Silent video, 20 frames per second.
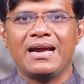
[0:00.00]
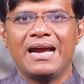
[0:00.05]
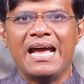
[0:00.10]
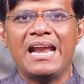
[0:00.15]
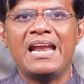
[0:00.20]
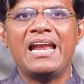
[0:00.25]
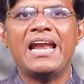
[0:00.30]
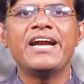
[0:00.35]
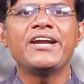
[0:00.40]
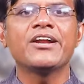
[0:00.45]

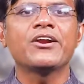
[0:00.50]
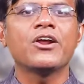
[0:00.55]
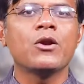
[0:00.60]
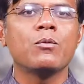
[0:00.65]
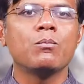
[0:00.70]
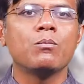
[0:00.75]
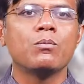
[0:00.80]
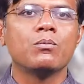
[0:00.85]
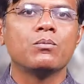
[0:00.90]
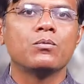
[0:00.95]
and later
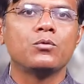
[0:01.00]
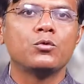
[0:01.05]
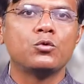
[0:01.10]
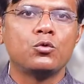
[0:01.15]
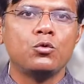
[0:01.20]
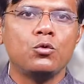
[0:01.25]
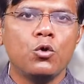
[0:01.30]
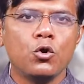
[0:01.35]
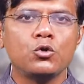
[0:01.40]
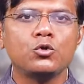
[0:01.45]
on
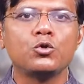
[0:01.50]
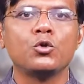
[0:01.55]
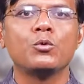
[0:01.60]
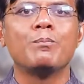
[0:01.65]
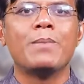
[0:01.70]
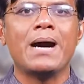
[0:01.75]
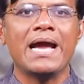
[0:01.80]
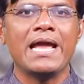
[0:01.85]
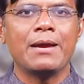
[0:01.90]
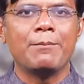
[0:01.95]
look to
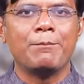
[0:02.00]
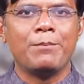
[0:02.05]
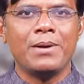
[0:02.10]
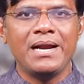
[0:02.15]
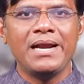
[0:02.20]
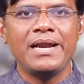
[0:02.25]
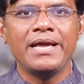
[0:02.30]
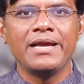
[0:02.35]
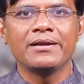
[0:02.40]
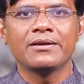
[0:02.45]
buy a
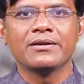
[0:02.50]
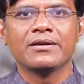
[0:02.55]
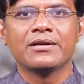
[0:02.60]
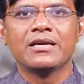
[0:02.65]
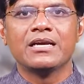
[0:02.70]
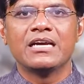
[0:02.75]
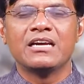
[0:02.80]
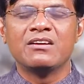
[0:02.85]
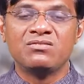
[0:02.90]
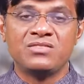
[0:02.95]
building
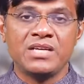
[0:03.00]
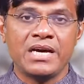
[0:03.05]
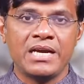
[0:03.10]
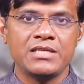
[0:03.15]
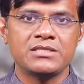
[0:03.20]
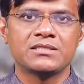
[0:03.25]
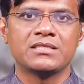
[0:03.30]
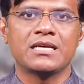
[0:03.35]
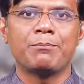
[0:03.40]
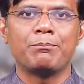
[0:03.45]
if there
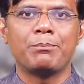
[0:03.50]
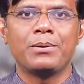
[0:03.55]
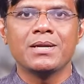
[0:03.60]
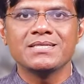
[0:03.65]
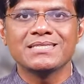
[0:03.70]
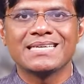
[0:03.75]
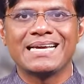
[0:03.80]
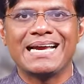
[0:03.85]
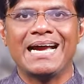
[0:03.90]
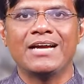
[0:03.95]
is
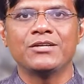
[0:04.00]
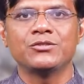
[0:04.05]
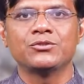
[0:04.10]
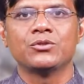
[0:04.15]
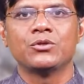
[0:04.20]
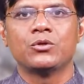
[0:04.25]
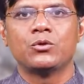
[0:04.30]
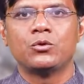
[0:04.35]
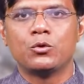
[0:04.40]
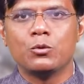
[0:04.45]
surplus cash
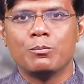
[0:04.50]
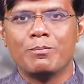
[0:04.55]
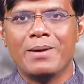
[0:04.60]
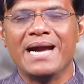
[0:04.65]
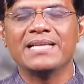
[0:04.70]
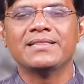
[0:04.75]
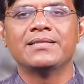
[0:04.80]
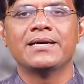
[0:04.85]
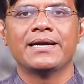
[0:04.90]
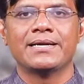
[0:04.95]
to
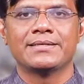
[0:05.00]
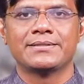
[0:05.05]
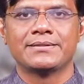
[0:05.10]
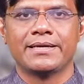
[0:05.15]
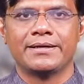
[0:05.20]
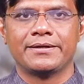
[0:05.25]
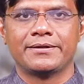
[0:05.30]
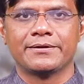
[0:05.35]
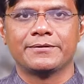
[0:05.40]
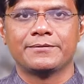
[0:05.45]
buy the asset.